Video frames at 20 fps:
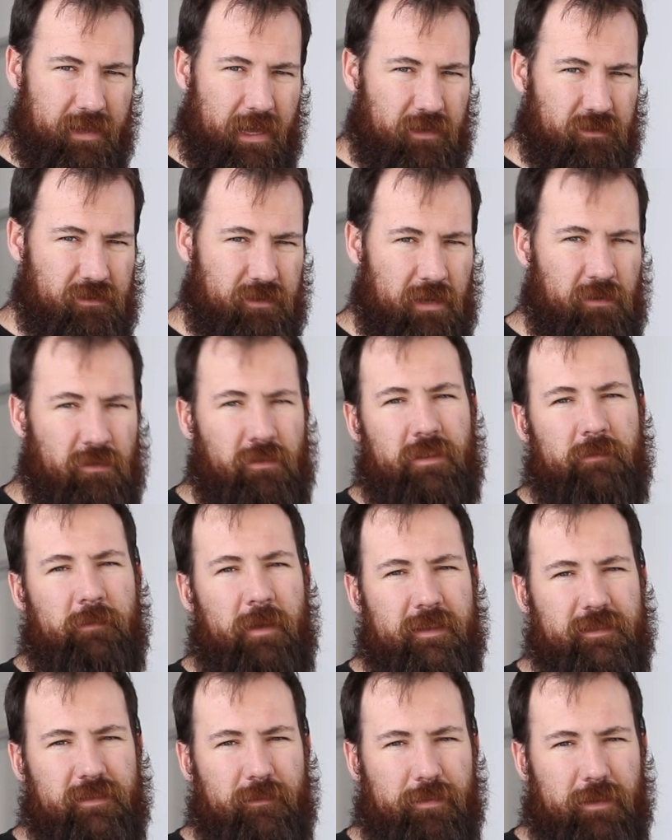that generally
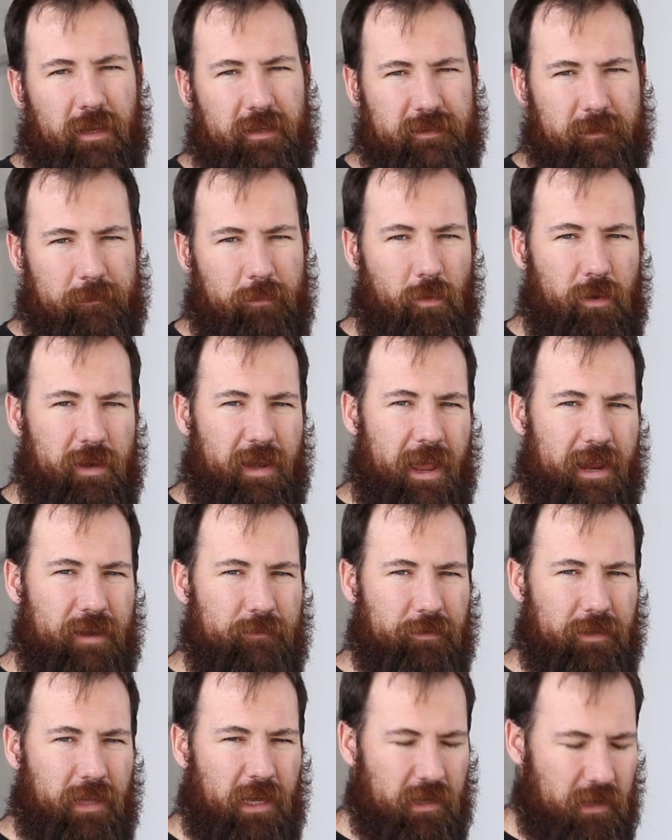means a plug's a
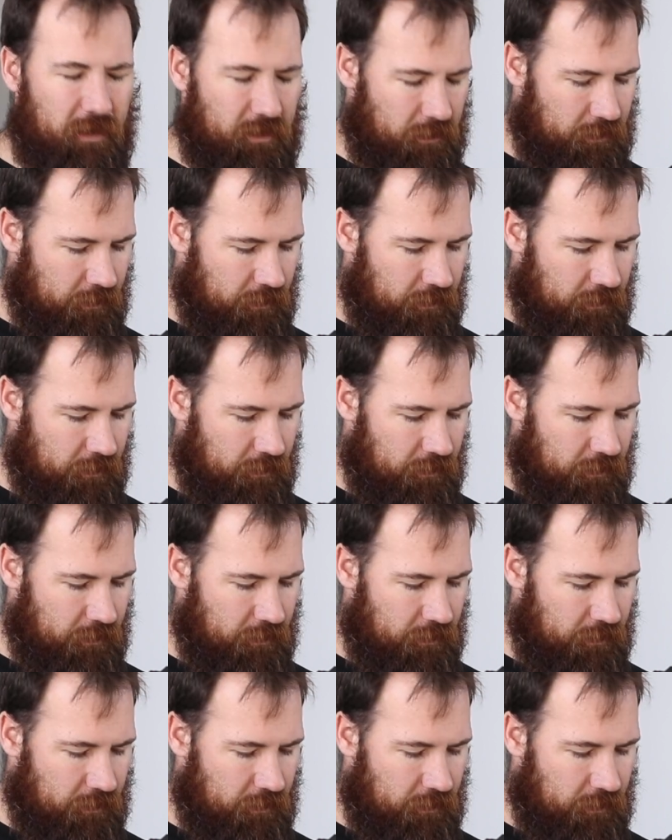0.8 plug.